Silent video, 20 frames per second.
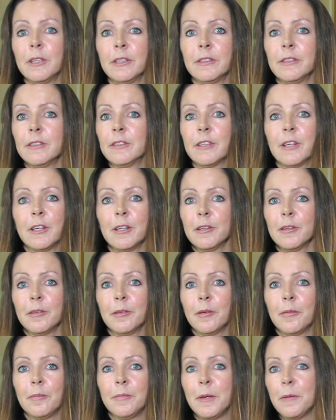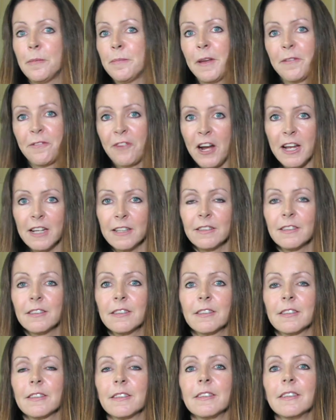and meet with my
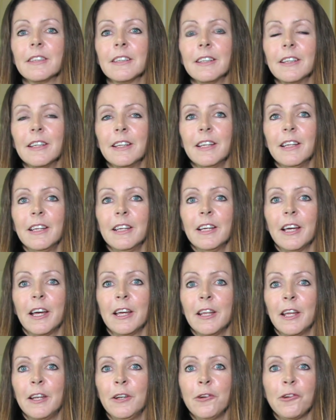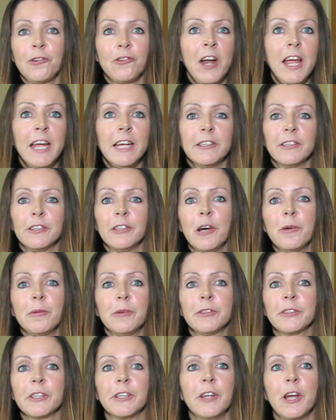friends and look great, and no
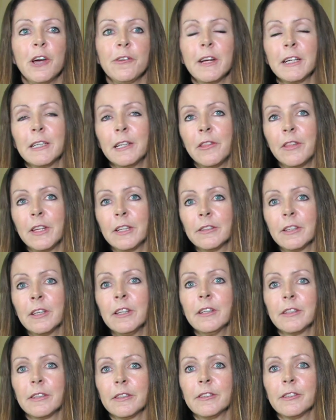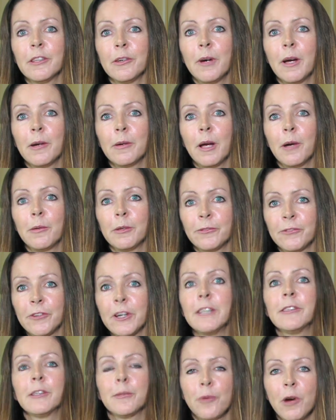one's going to know I've had anything done. So I was
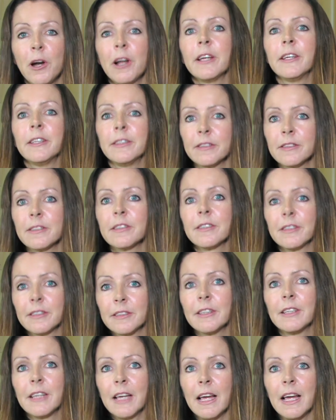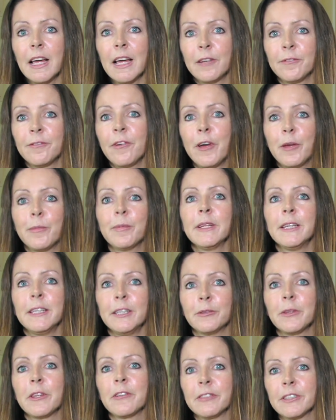really surprised and very
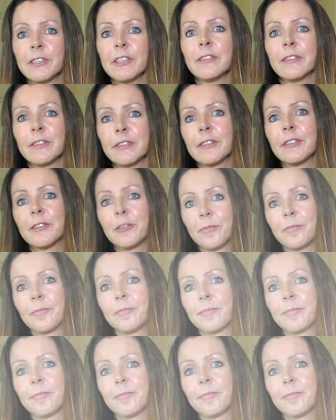pleased with the results.